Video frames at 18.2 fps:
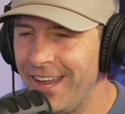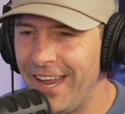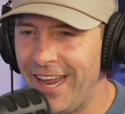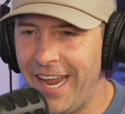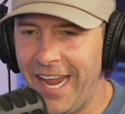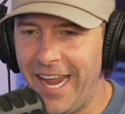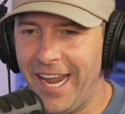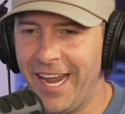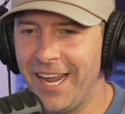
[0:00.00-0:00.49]

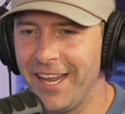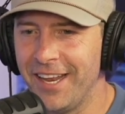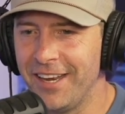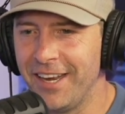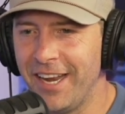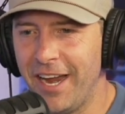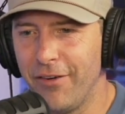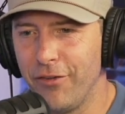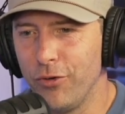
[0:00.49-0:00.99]
and
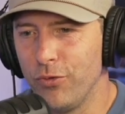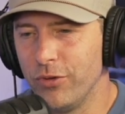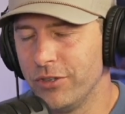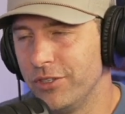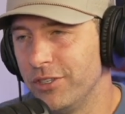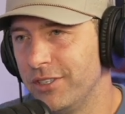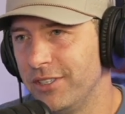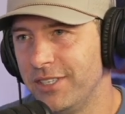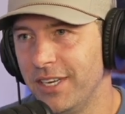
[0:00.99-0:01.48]
everyone's
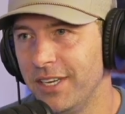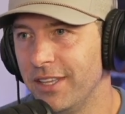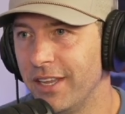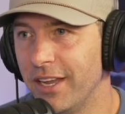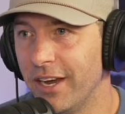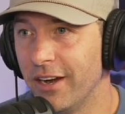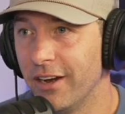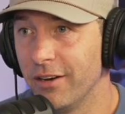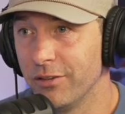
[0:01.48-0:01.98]
just sitting
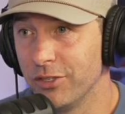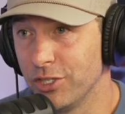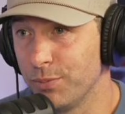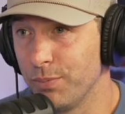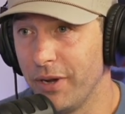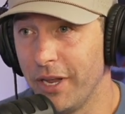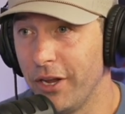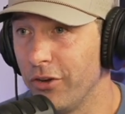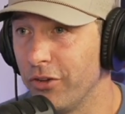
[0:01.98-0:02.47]
there and just
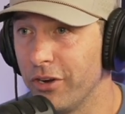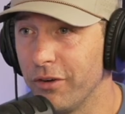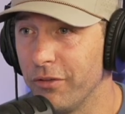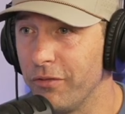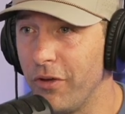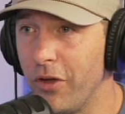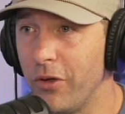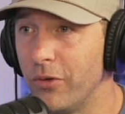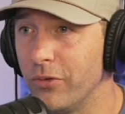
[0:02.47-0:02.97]
playing on their
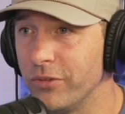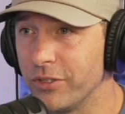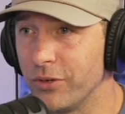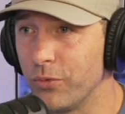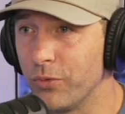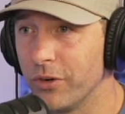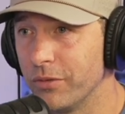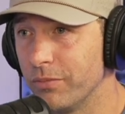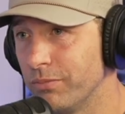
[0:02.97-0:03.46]
phones, and
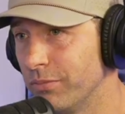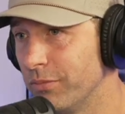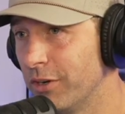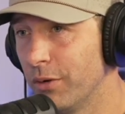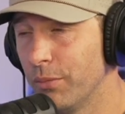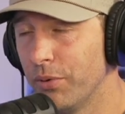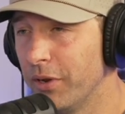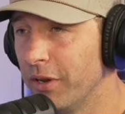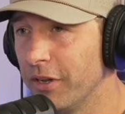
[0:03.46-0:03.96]
we're
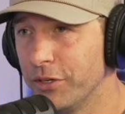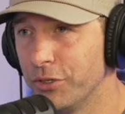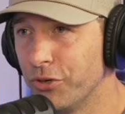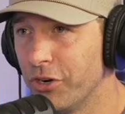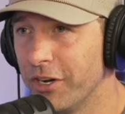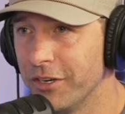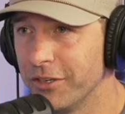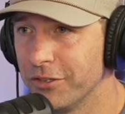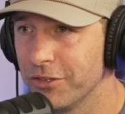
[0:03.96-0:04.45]
completely
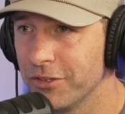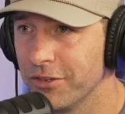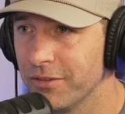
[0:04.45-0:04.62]
drenched.